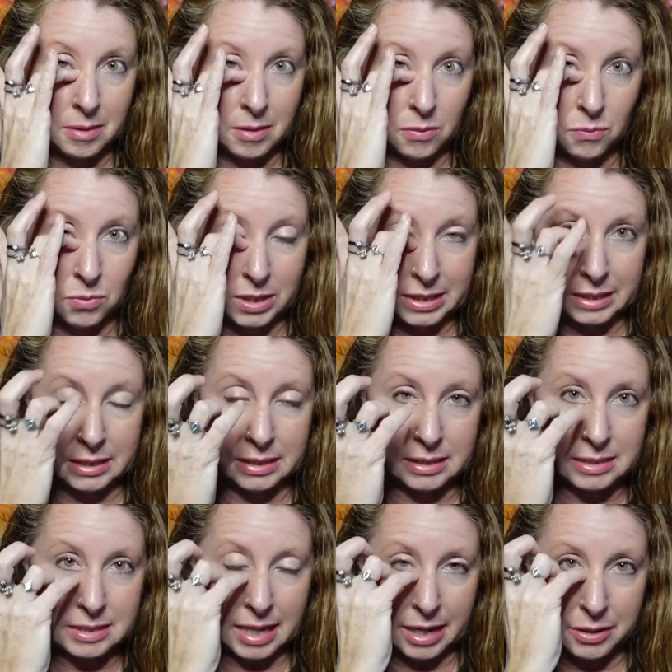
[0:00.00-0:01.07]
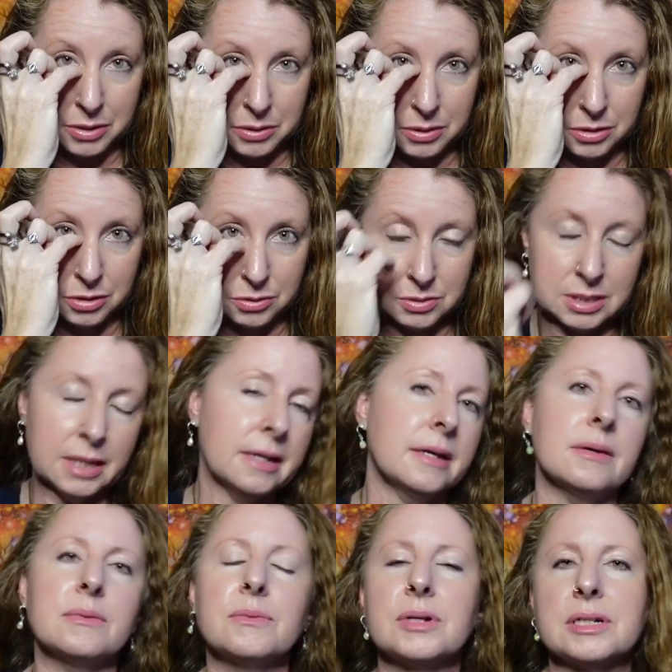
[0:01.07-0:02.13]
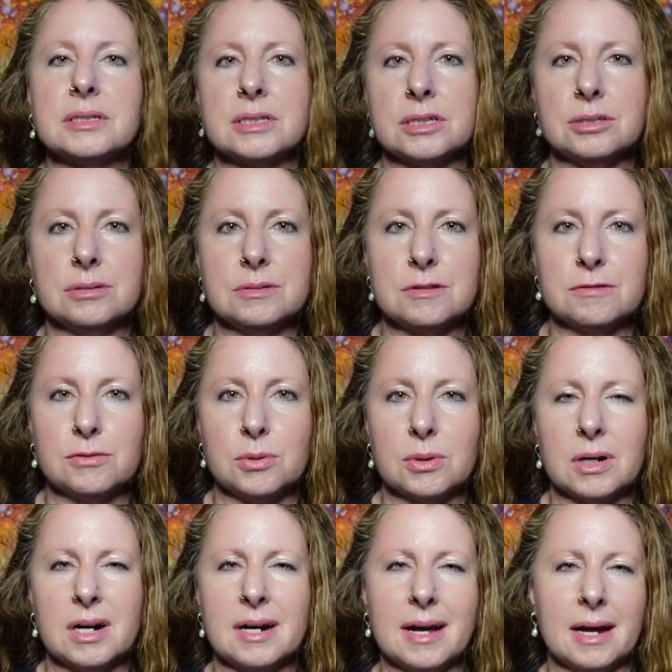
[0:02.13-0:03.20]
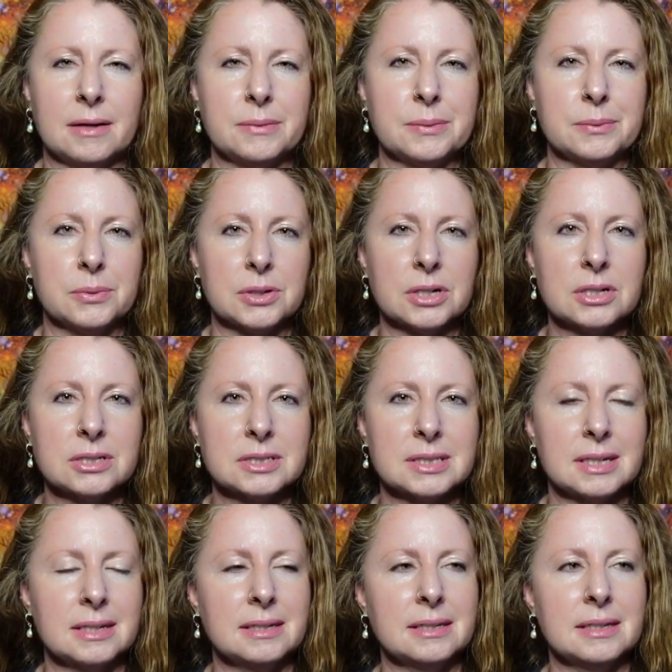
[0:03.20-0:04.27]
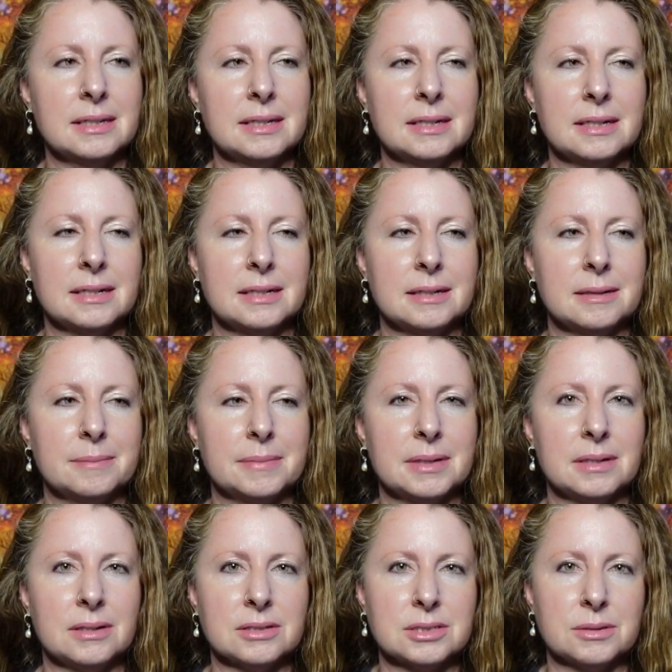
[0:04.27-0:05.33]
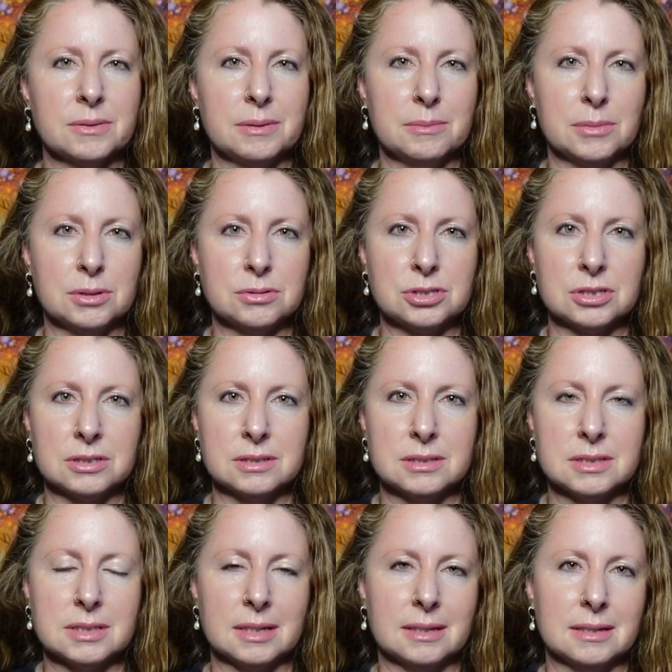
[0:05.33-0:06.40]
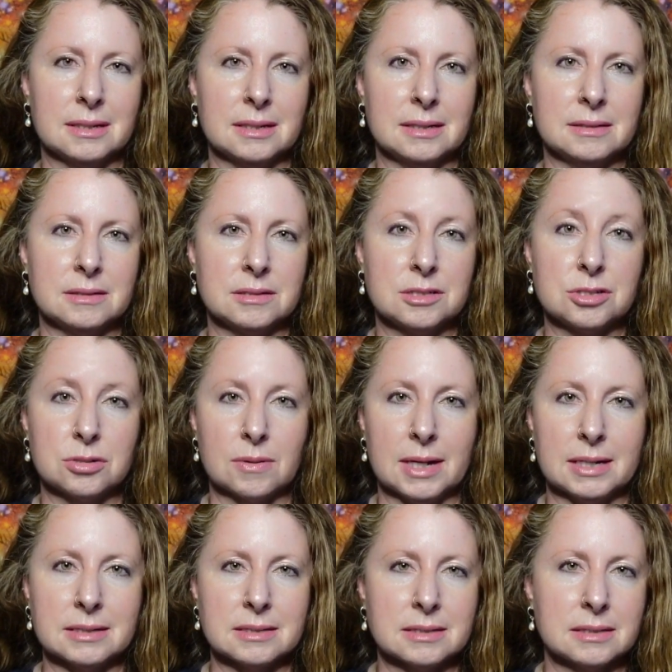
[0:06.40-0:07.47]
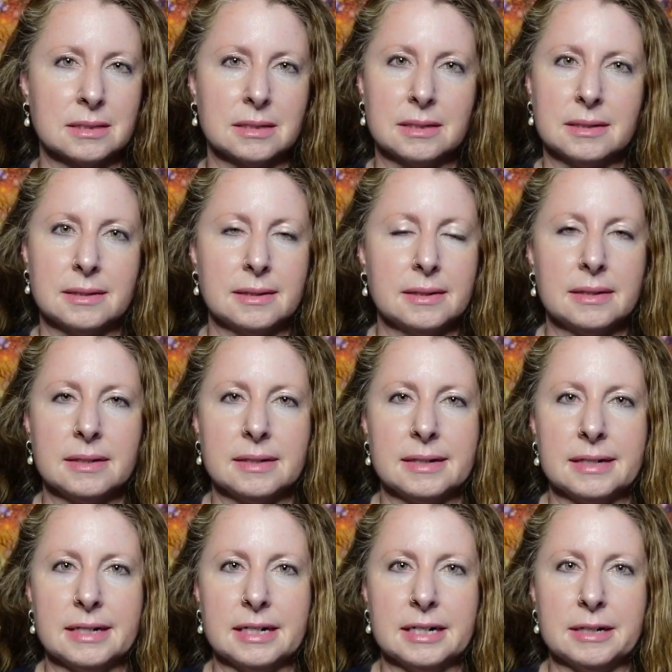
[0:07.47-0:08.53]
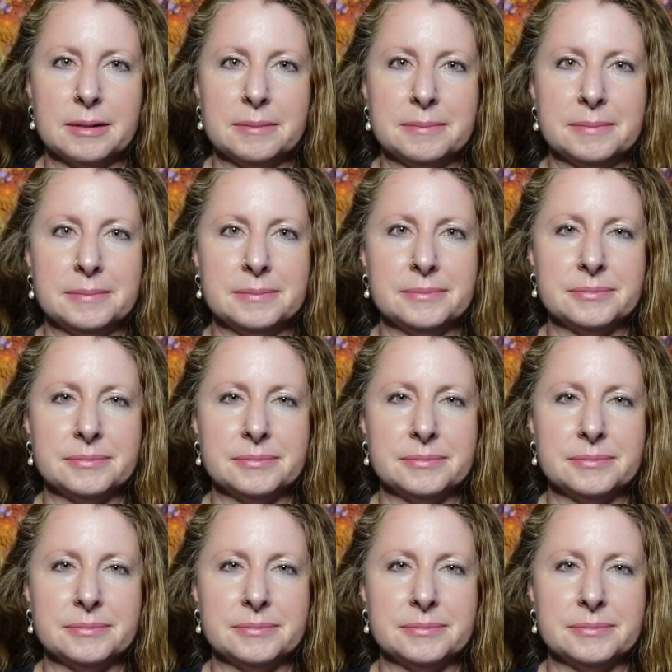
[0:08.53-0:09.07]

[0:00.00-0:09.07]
what it is, how you can use it, what is it used for, and how it works, and then also emotions and stress, and